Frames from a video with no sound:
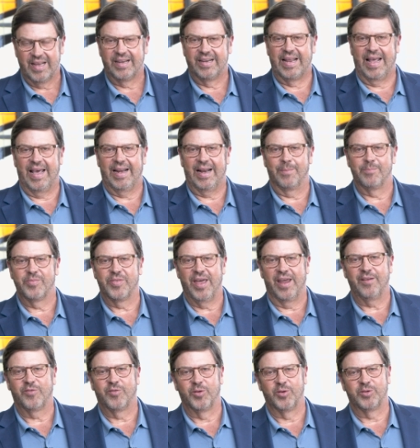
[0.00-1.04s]
Dad, I'm
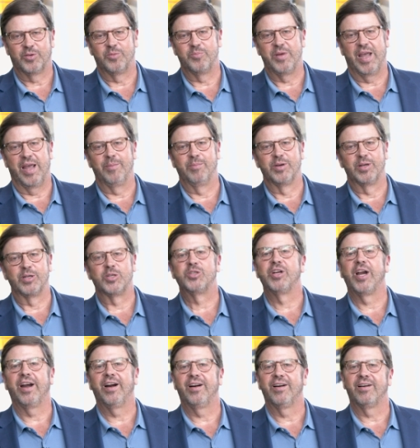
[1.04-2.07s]
thankful to be able to
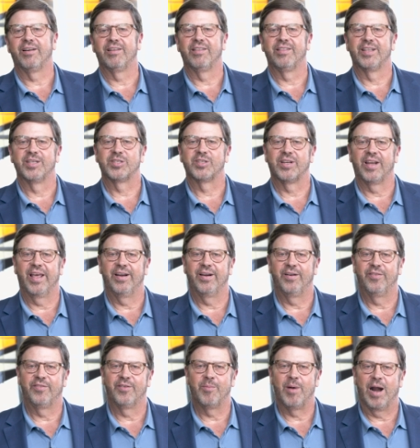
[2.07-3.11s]
share this
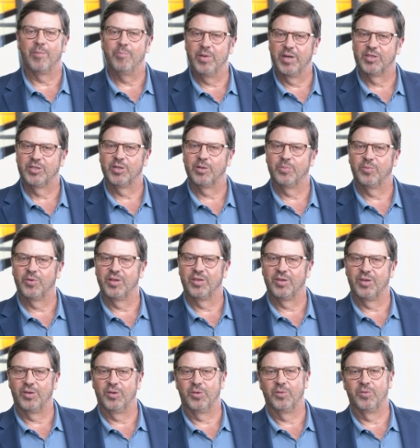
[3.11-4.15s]
letter from our bishop with
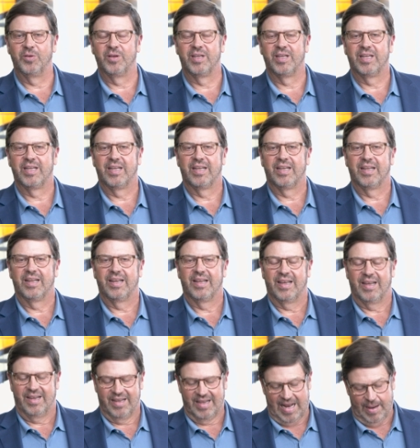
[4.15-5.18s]
you.
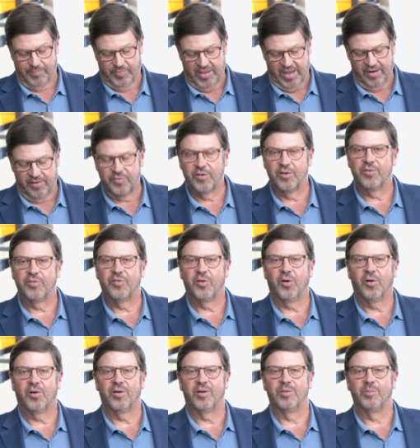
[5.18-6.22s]
And I'm thankful
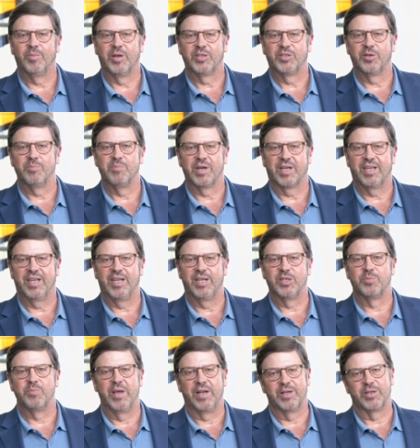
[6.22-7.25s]
for Bishop
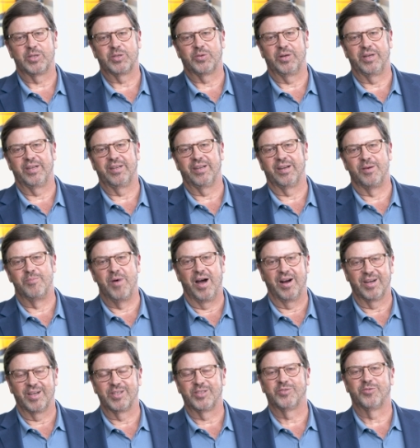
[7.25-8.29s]
McKee's ministry
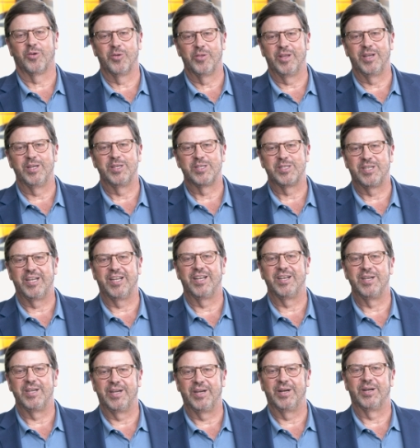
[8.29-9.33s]
among us for these
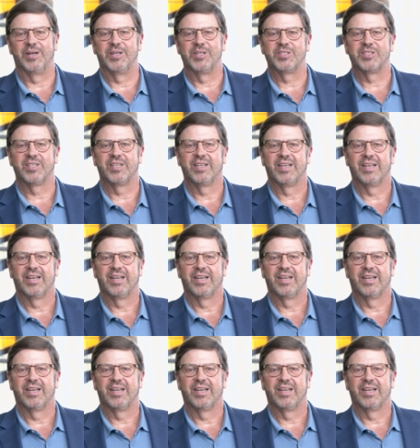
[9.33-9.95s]
10 years.